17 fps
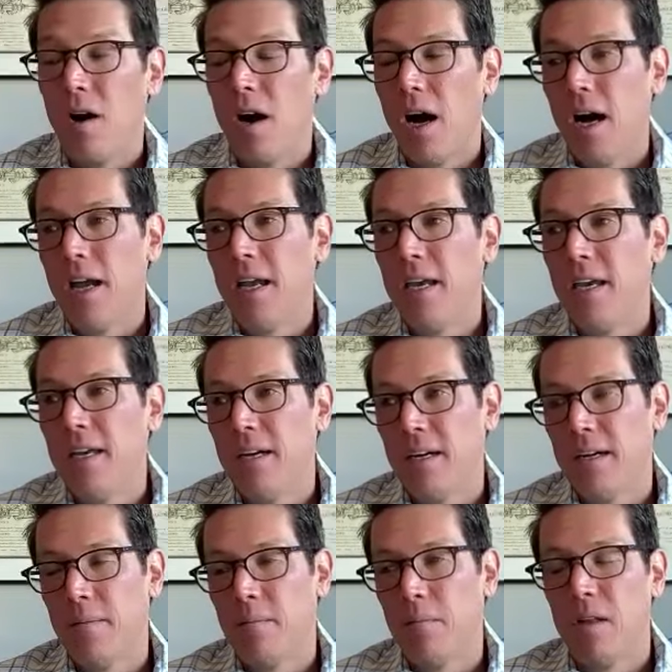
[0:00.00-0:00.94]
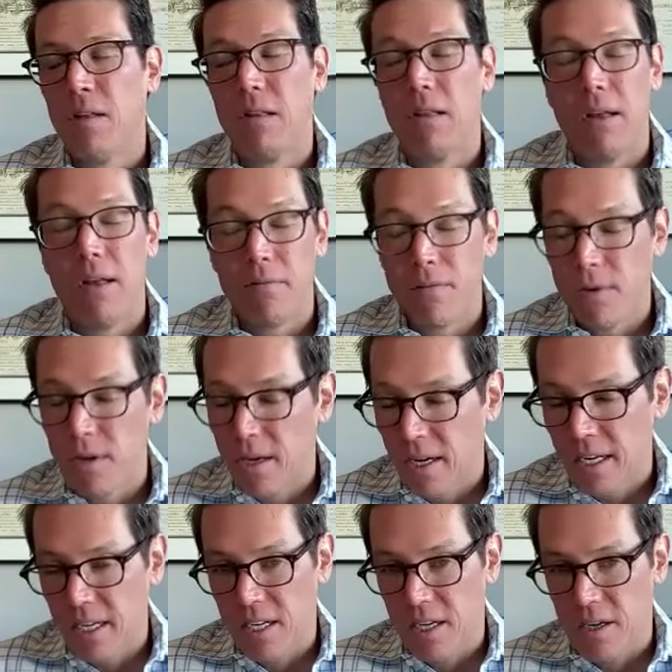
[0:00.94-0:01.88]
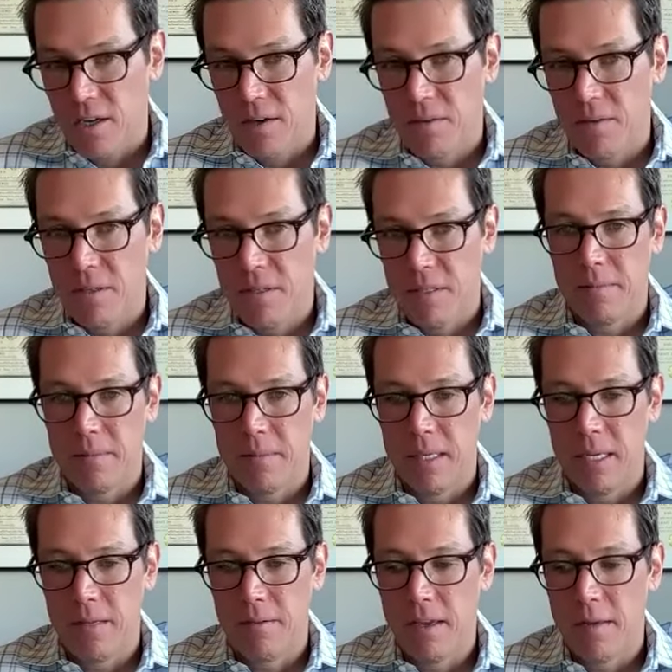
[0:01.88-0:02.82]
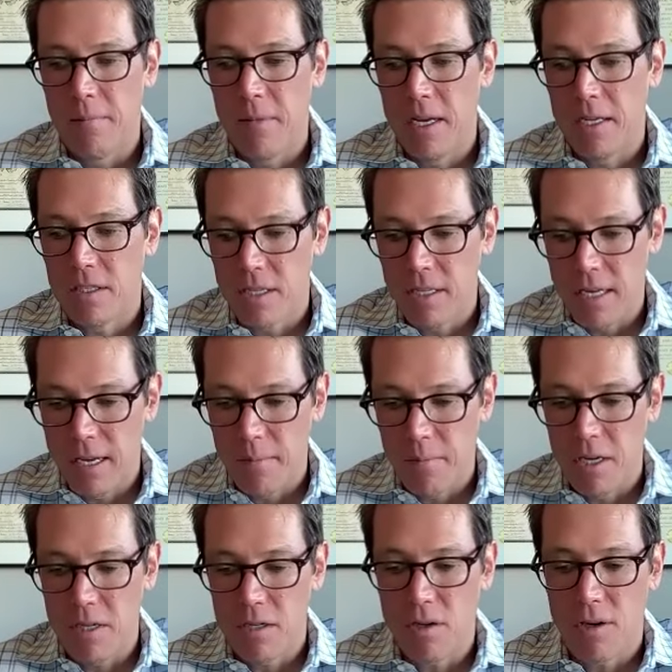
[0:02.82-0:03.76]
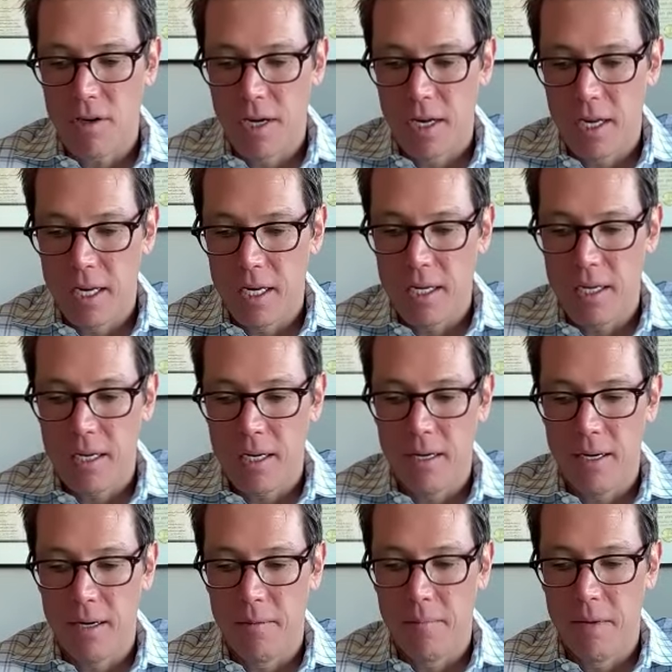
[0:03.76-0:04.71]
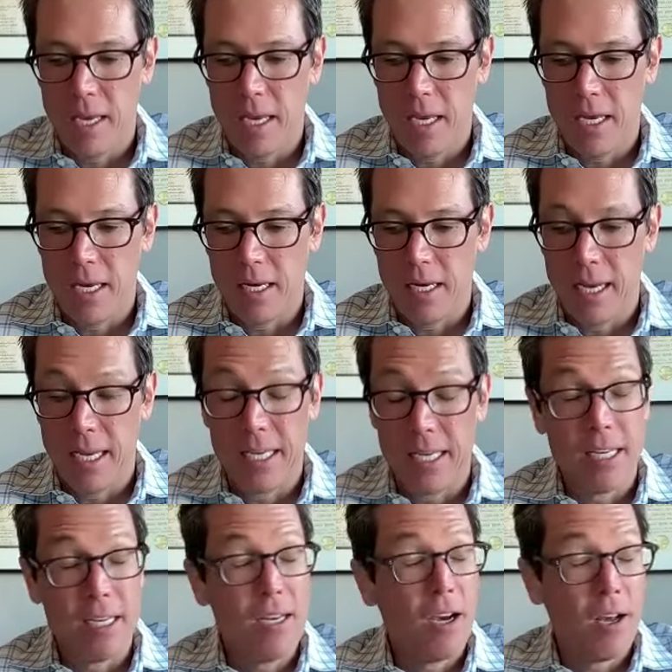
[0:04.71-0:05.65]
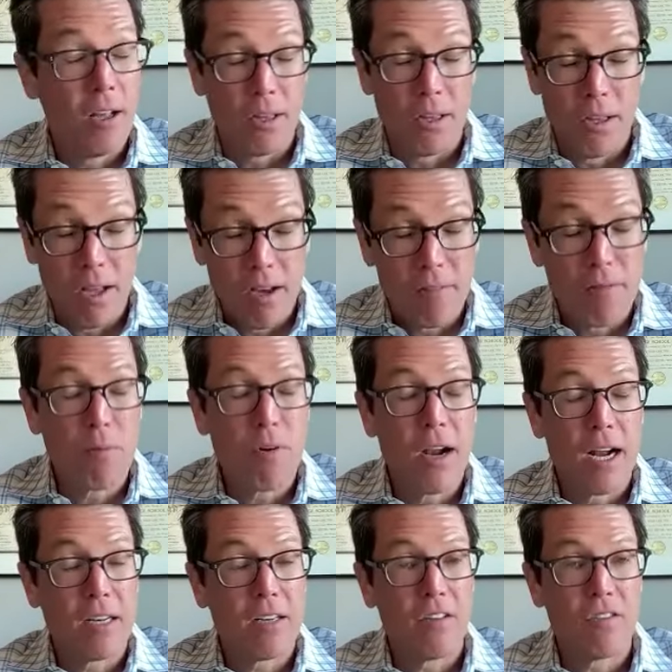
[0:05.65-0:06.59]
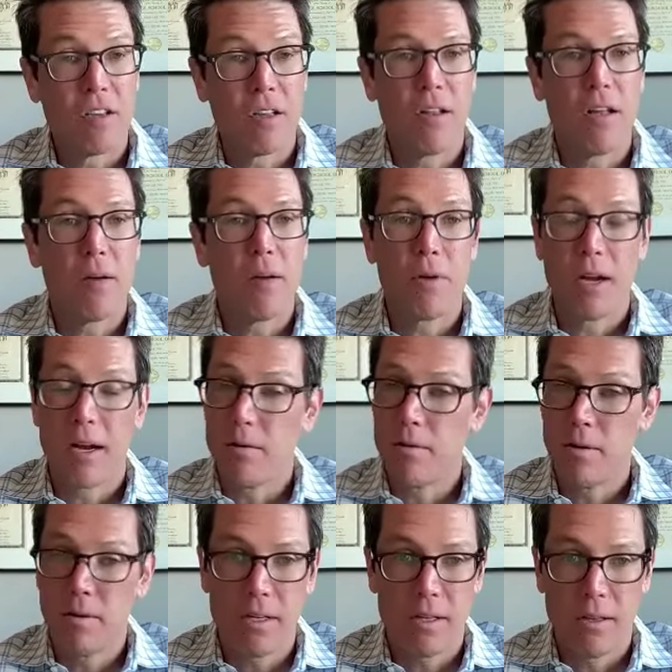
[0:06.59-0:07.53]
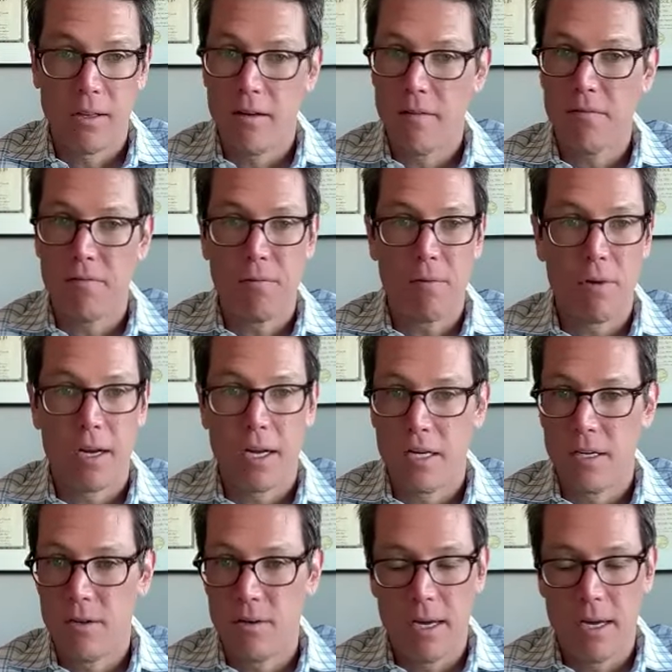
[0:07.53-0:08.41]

I um, love what I do. As I mentioned, I'm an attorney, um, and I did not love practicing law, but I really love what I do.